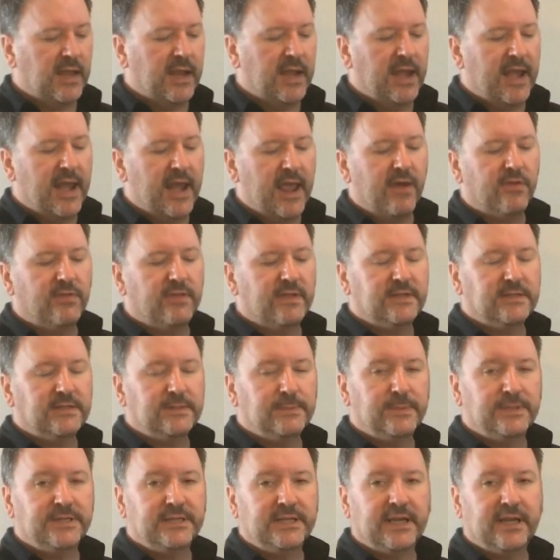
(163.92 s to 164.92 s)
Now, this
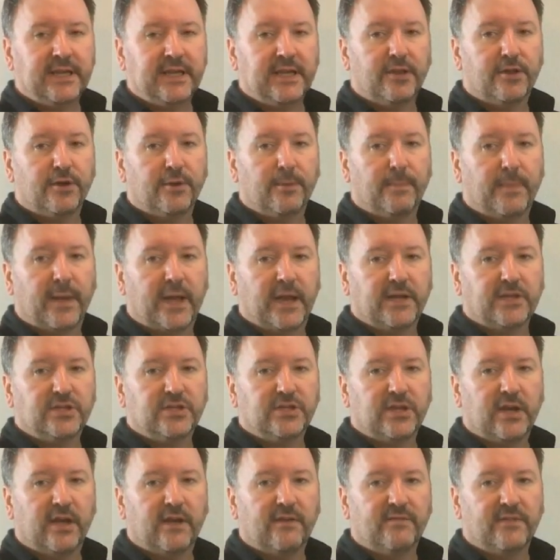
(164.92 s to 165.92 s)
particular
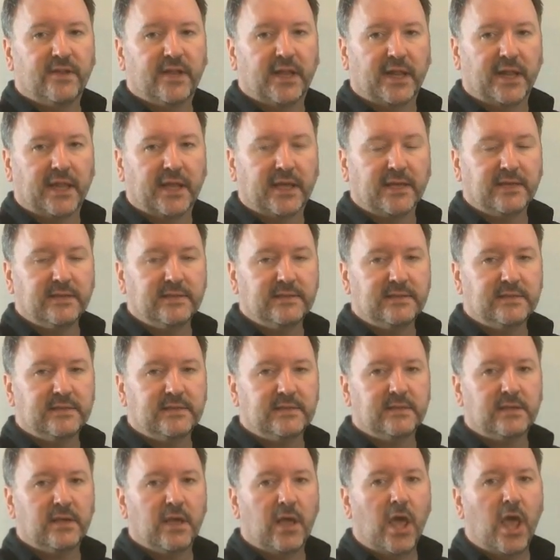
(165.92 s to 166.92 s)
bunch of
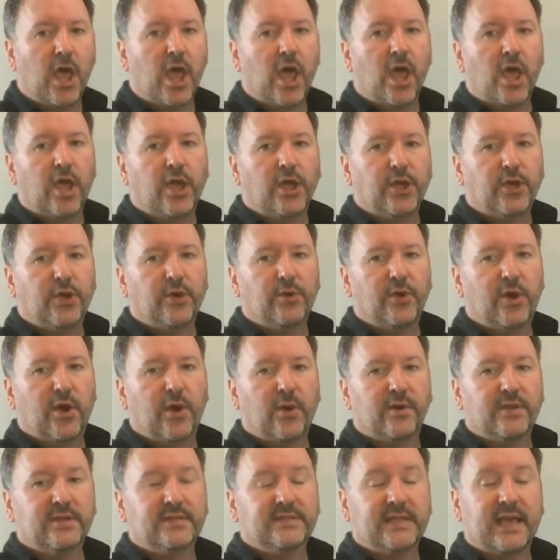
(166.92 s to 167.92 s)
lilies, you
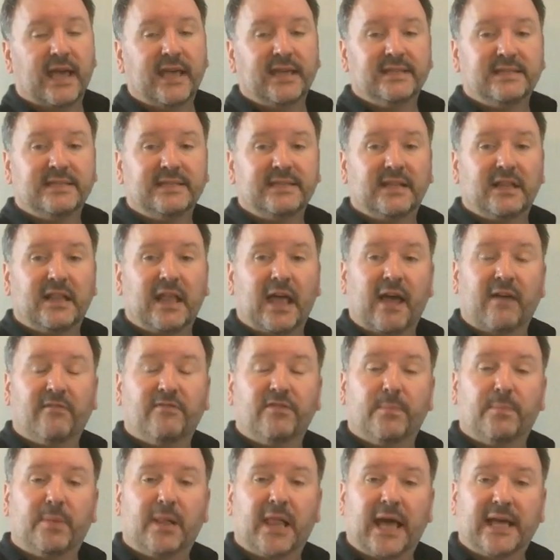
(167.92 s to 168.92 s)
notice I still have
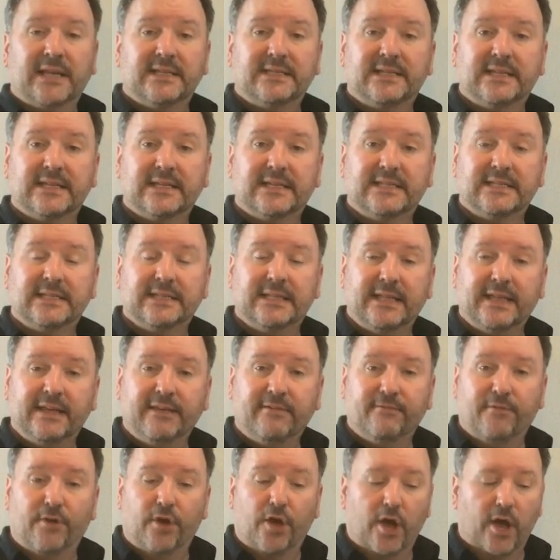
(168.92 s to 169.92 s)
the plastic
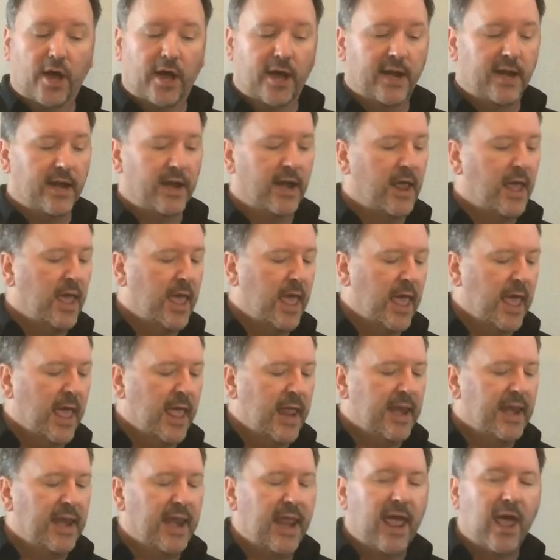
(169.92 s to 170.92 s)
sleeve on.
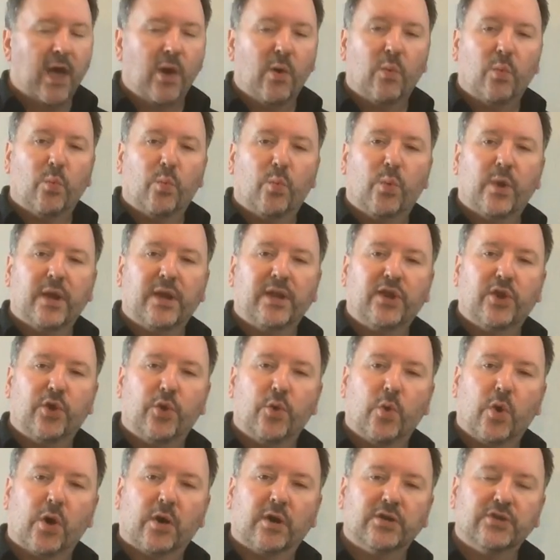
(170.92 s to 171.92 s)
Now, when
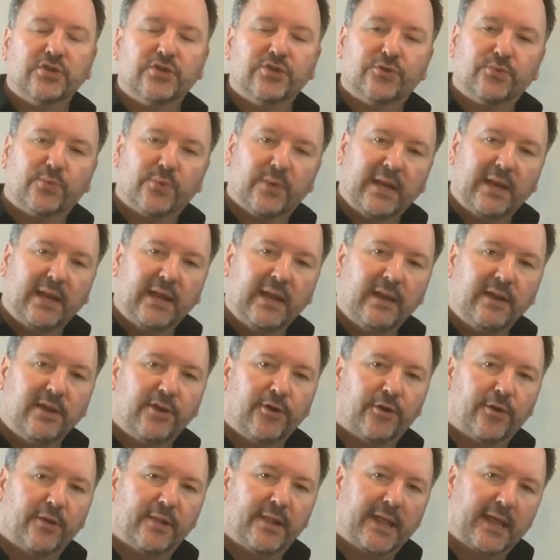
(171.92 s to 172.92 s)
you are treating
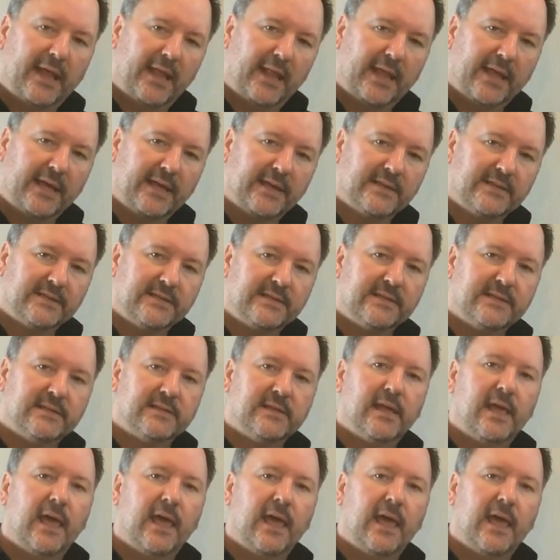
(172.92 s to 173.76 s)
your lilies